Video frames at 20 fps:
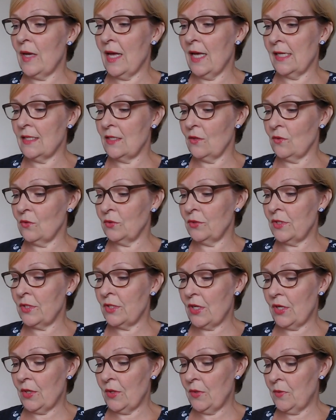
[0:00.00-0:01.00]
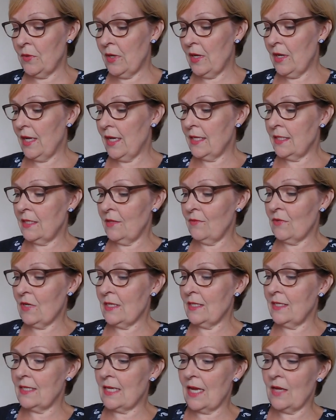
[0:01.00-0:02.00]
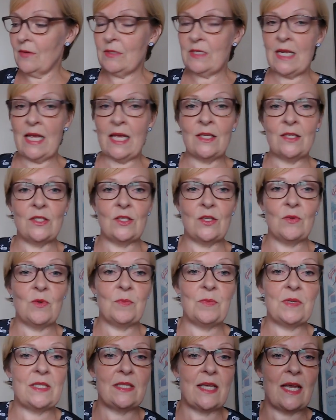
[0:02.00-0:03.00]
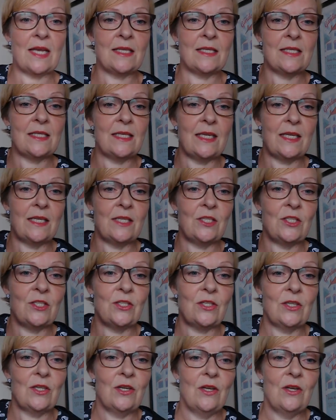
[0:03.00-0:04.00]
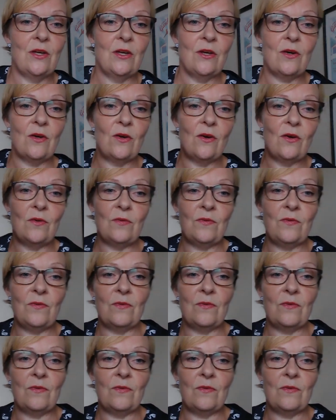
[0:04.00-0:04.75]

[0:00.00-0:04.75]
and also as it runs down tells you a percentage of